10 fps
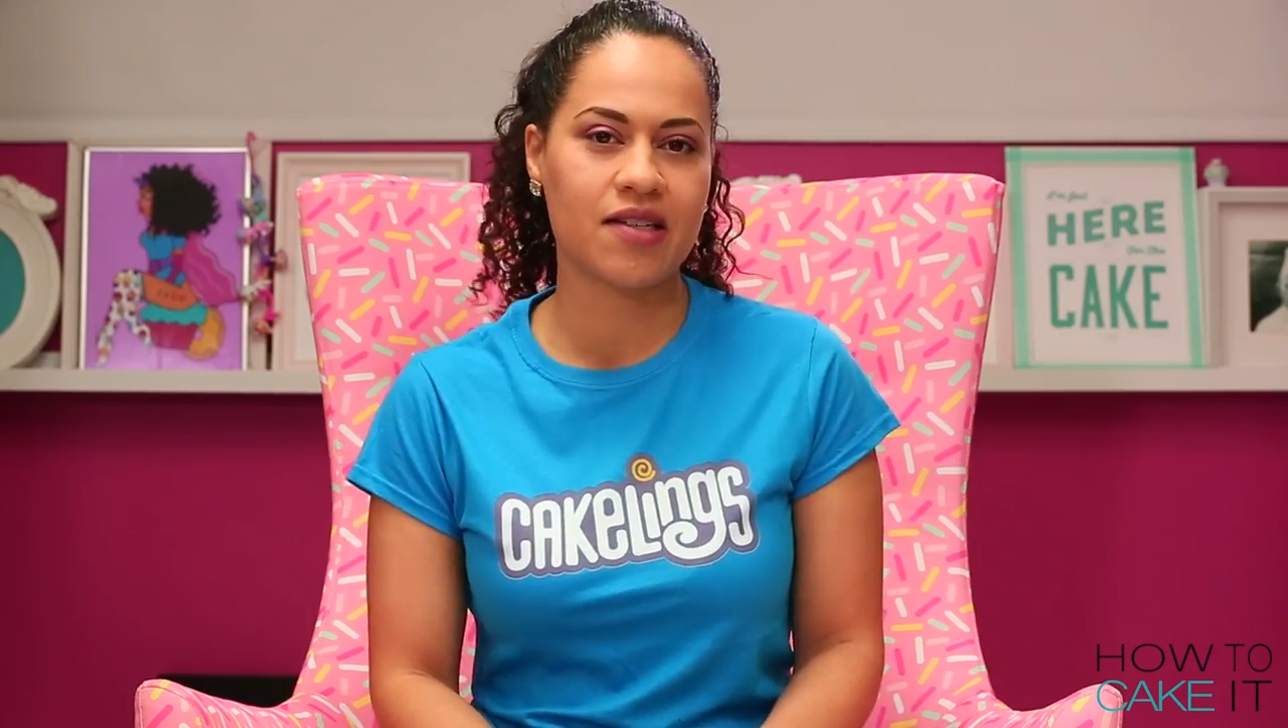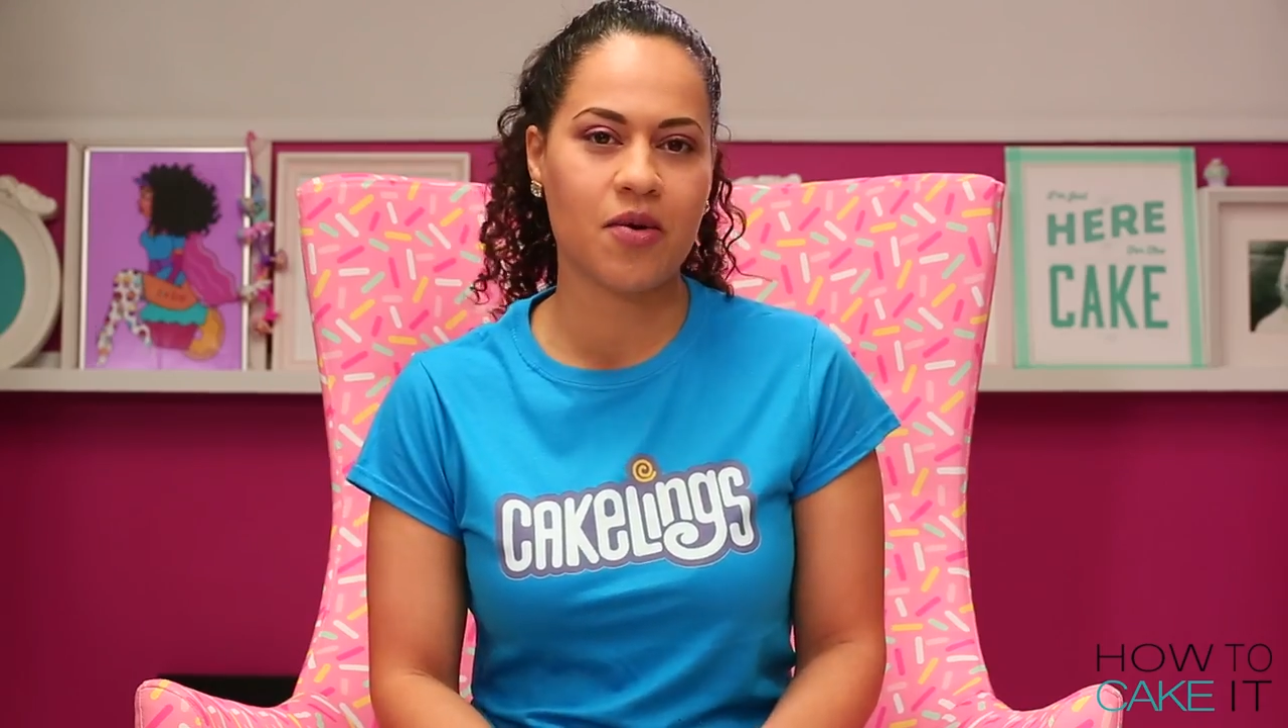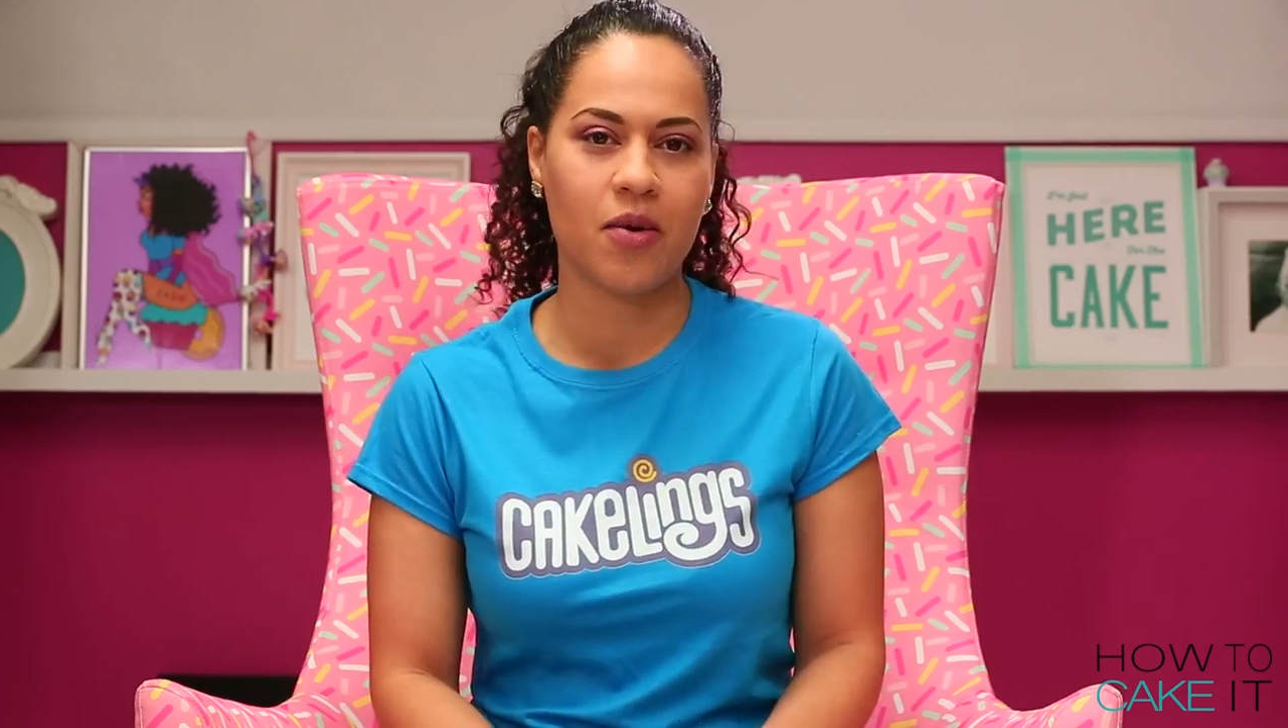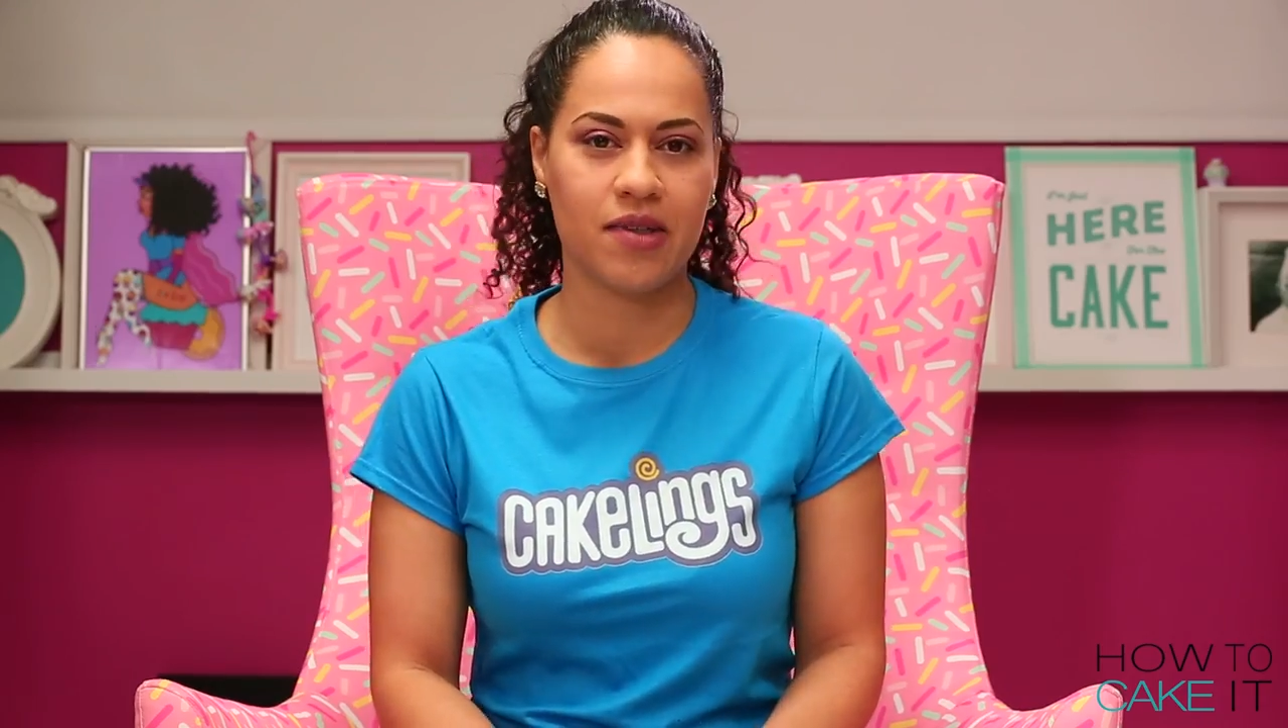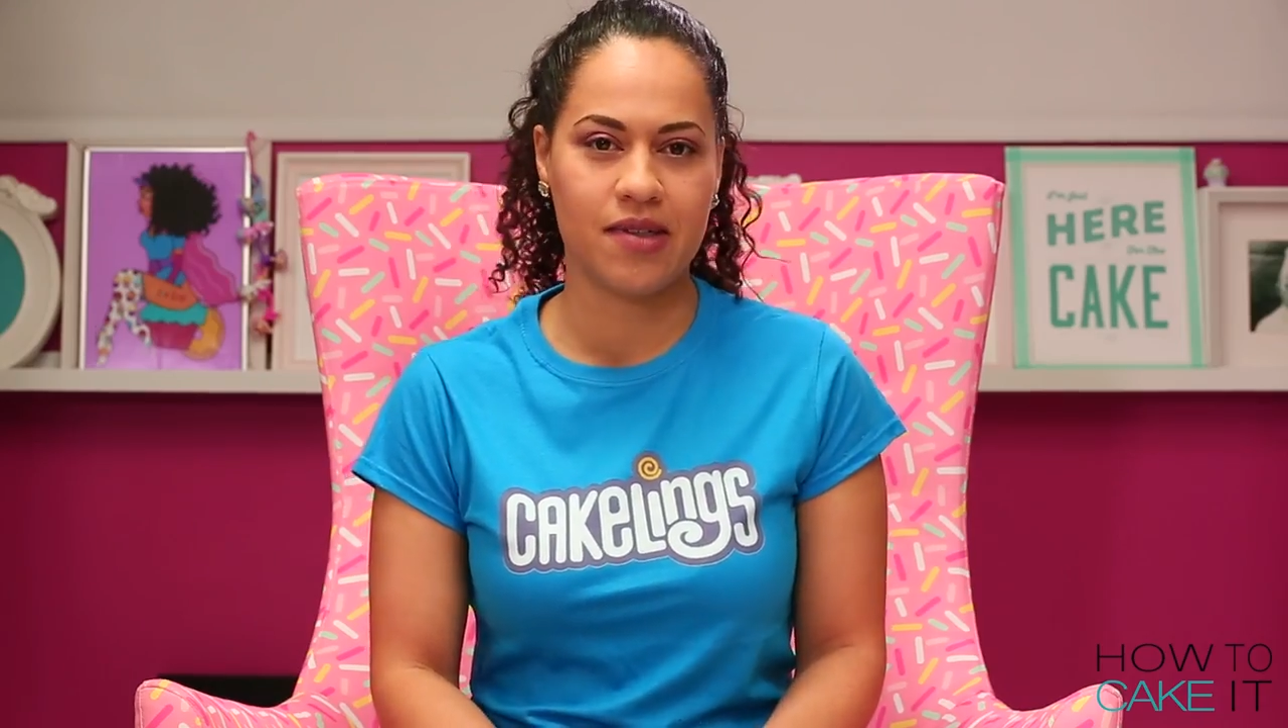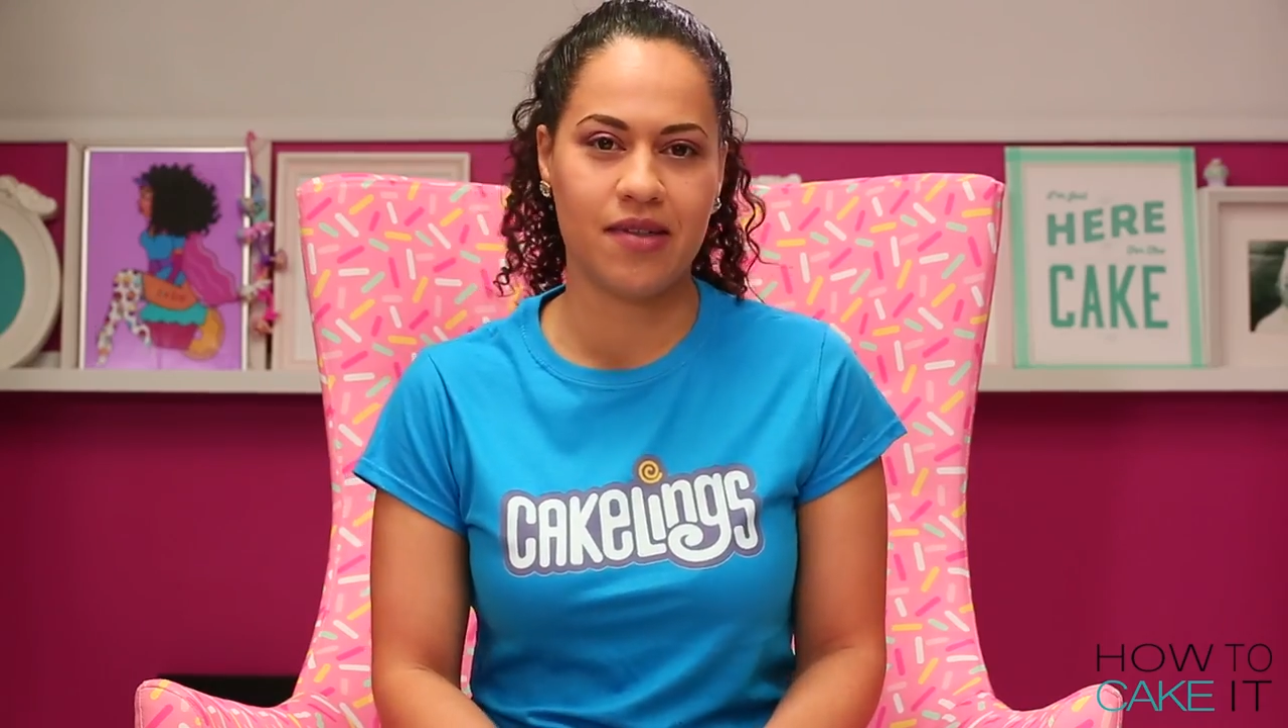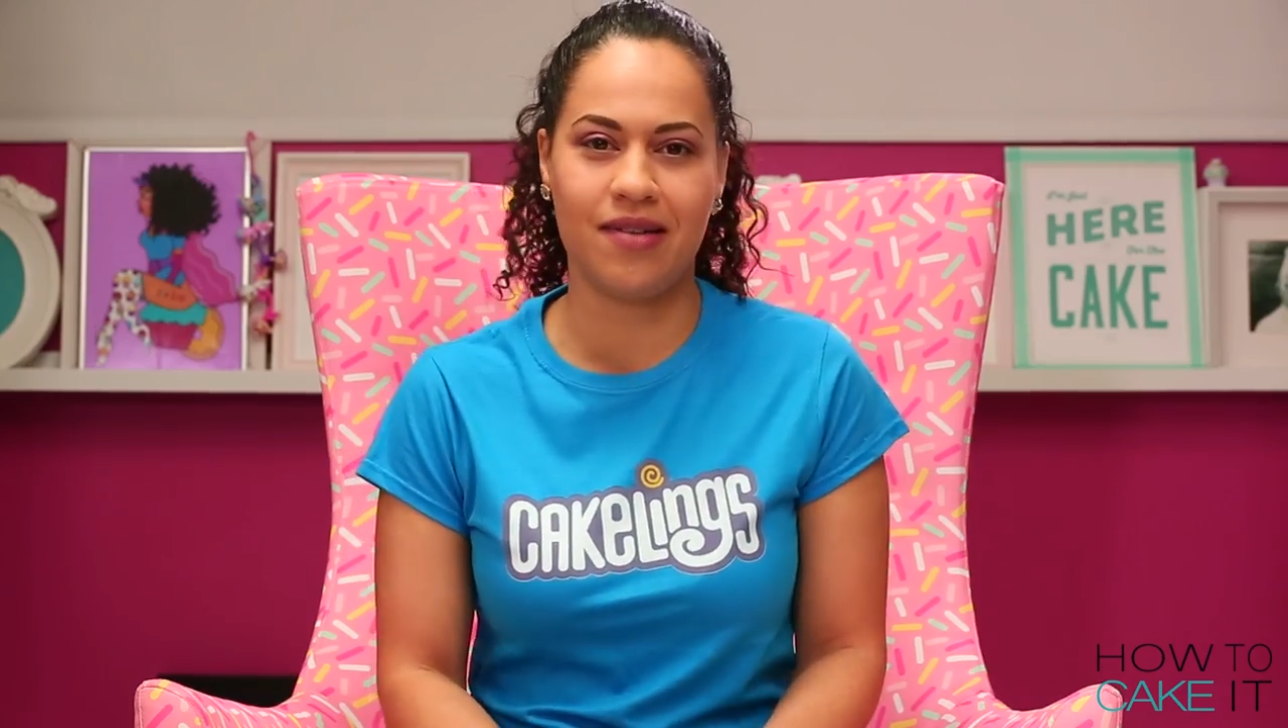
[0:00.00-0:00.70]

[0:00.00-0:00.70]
gold.